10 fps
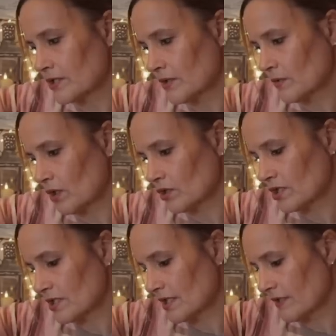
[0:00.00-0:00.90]
too gorgeous
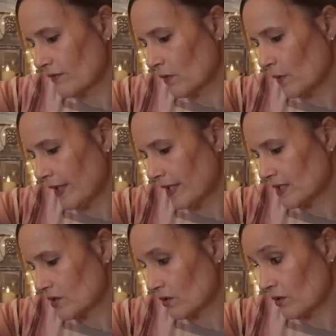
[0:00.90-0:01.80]
to give away,
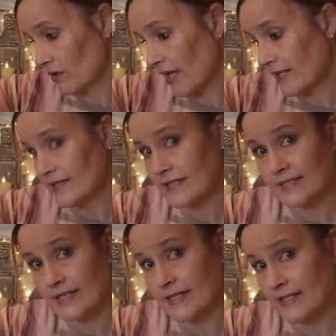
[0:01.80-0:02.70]
so hence it
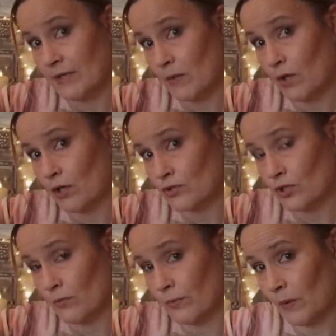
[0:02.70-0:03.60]
stays in my
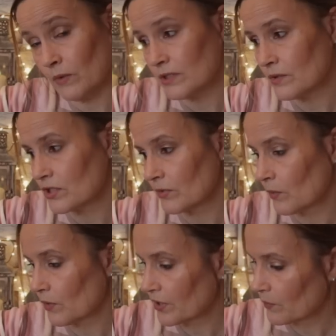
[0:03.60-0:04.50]
wardrobe. I will do something
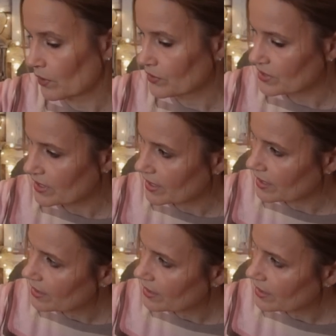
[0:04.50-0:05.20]
with it one day.